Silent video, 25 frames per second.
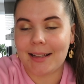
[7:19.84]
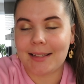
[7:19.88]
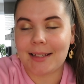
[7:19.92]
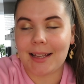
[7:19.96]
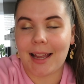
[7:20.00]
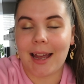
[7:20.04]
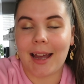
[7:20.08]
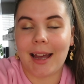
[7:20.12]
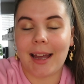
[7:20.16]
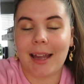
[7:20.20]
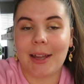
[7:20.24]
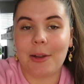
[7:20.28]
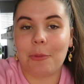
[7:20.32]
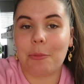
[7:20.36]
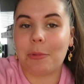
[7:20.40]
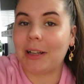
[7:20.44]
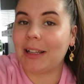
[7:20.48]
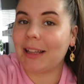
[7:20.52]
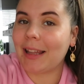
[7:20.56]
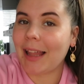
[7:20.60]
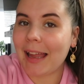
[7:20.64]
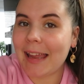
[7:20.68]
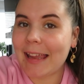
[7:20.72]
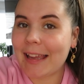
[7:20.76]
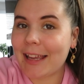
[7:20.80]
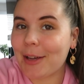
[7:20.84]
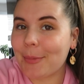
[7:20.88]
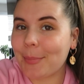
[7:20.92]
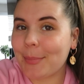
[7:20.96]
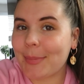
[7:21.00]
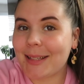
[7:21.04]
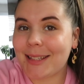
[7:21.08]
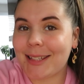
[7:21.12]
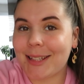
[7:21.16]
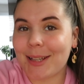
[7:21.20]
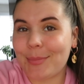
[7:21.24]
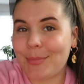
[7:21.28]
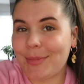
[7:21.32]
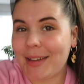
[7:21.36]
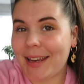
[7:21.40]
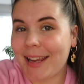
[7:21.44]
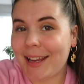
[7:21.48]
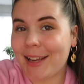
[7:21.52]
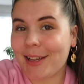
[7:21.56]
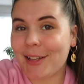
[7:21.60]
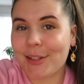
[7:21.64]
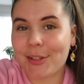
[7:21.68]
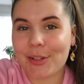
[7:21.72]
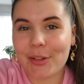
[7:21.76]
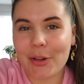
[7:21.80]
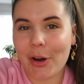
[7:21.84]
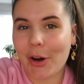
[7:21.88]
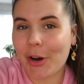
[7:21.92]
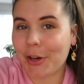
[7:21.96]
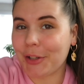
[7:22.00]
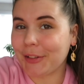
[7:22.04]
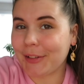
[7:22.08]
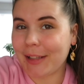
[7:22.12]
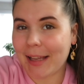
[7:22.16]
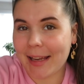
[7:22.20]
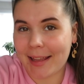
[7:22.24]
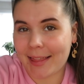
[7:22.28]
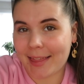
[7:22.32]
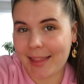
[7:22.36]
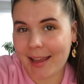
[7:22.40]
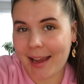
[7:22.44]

as I would like, but some days are like